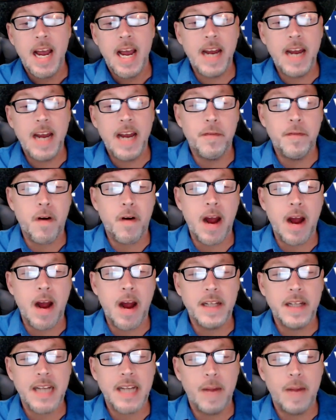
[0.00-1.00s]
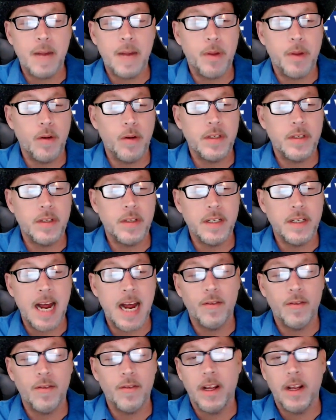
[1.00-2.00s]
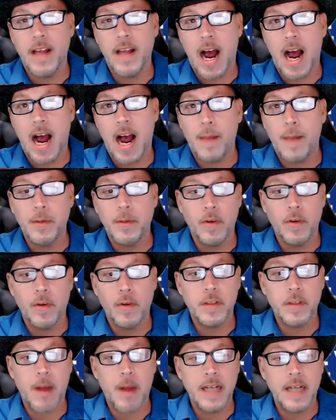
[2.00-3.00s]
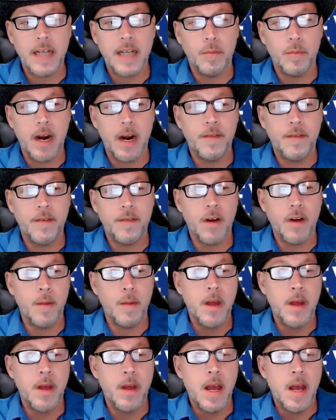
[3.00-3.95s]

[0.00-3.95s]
And the far outside post is not really the optimal spot to break from,